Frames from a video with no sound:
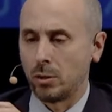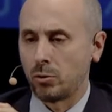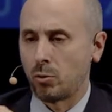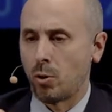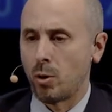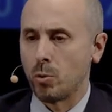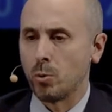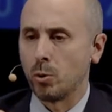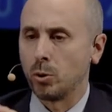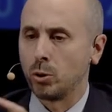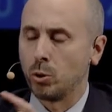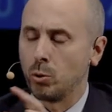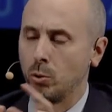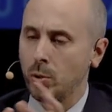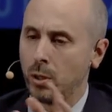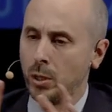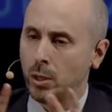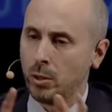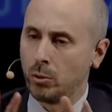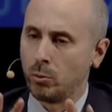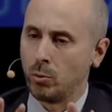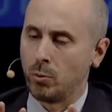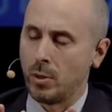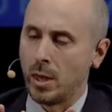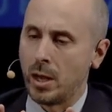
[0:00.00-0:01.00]
war, to
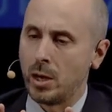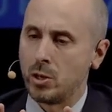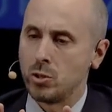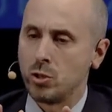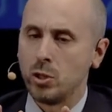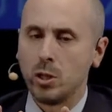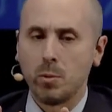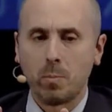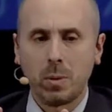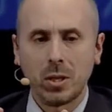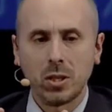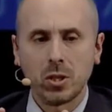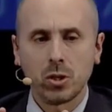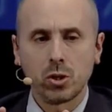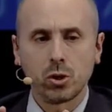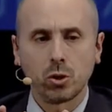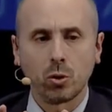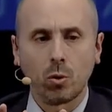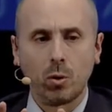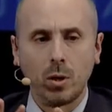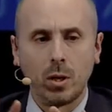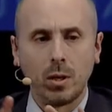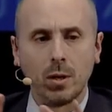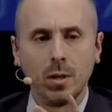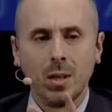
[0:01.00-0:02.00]
the energy independence
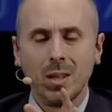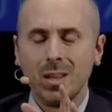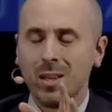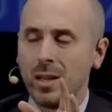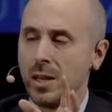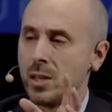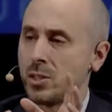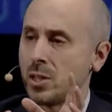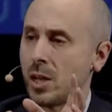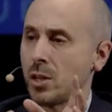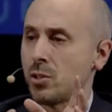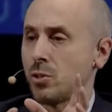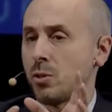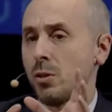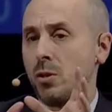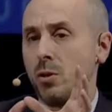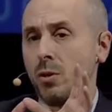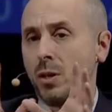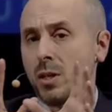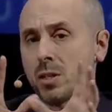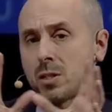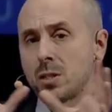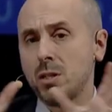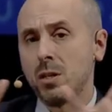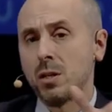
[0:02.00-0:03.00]
story? It's actually, you
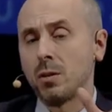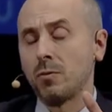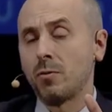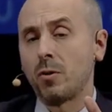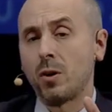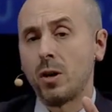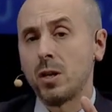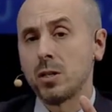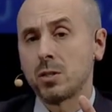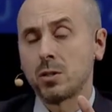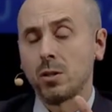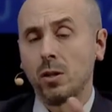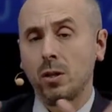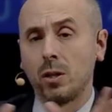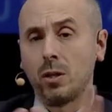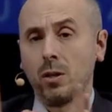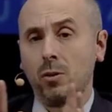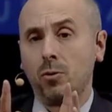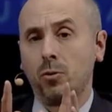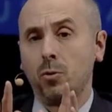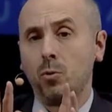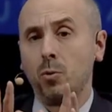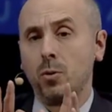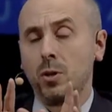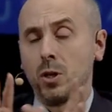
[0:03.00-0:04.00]
can see it very easily
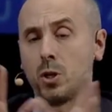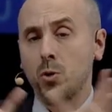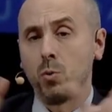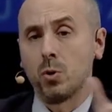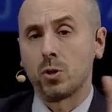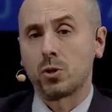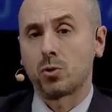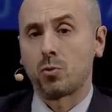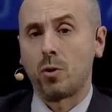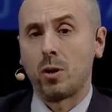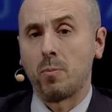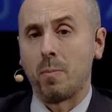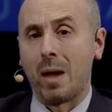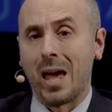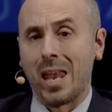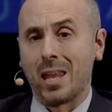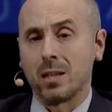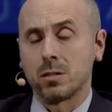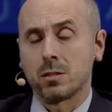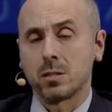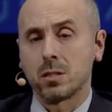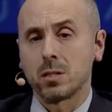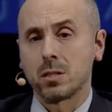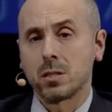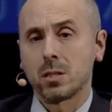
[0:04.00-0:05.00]
through the U.S. trade
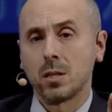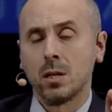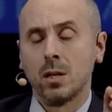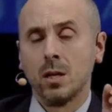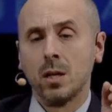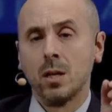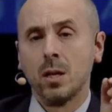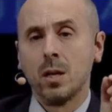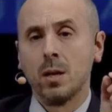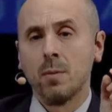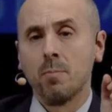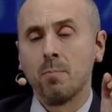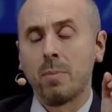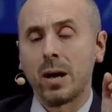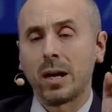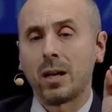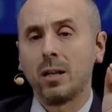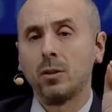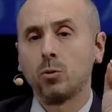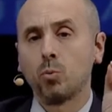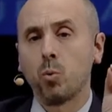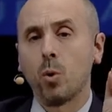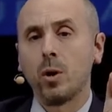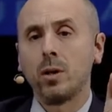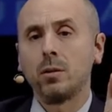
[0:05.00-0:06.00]
balances. Back in
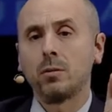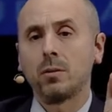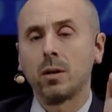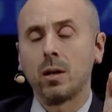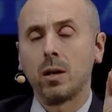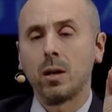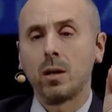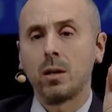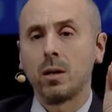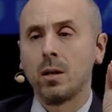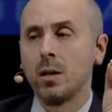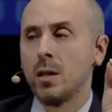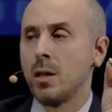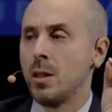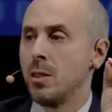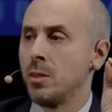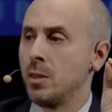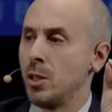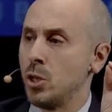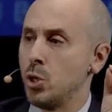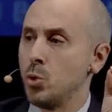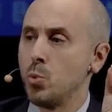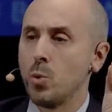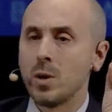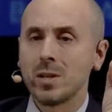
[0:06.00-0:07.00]
2010, the
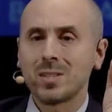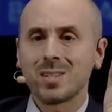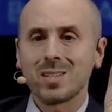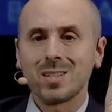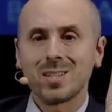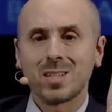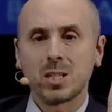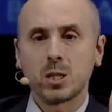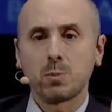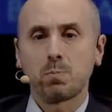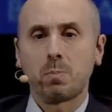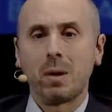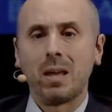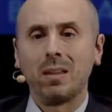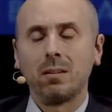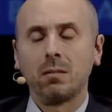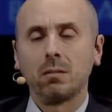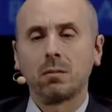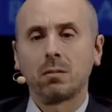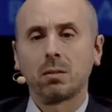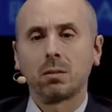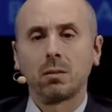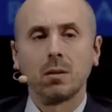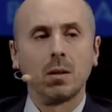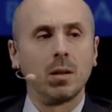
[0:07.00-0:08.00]
U.S.
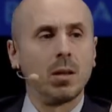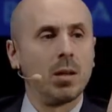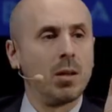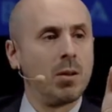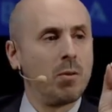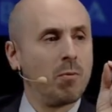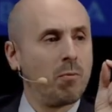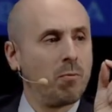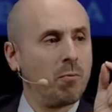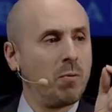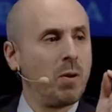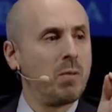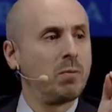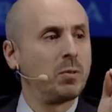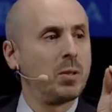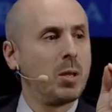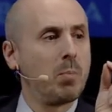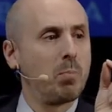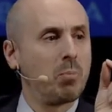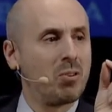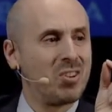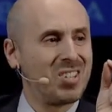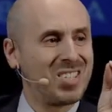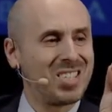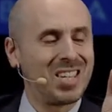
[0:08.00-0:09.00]
spent
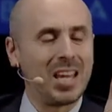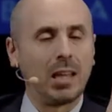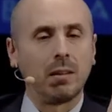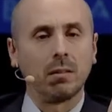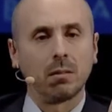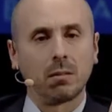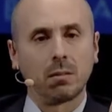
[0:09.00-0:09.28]
50%